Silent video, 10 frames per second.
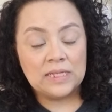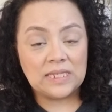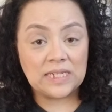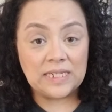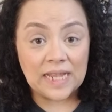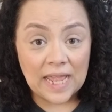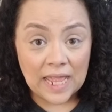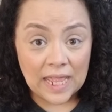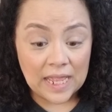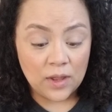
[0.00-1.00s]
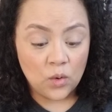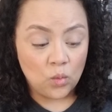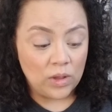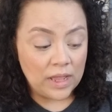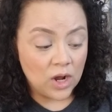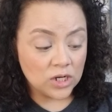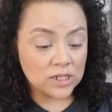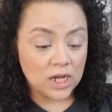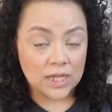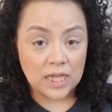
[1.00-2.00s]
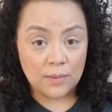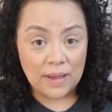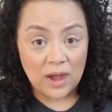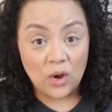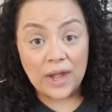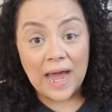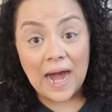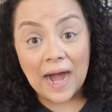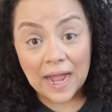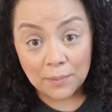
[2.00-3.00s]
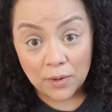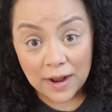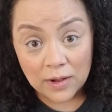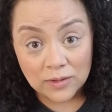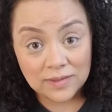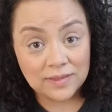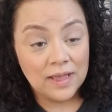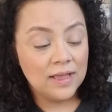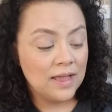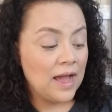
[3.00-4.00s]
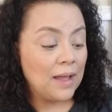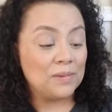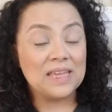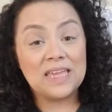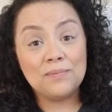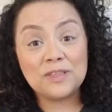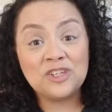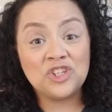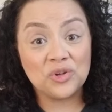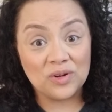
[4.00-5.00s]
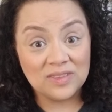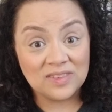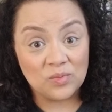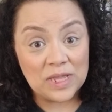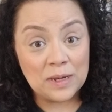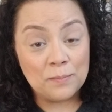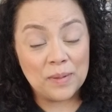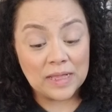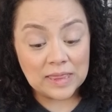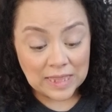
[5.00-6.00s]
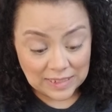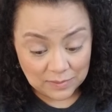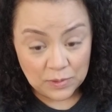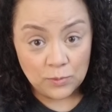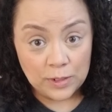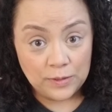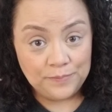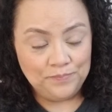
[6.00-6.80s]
Today we are talking about eyebrows. I'm going to keep this short and sweet, but let's be real.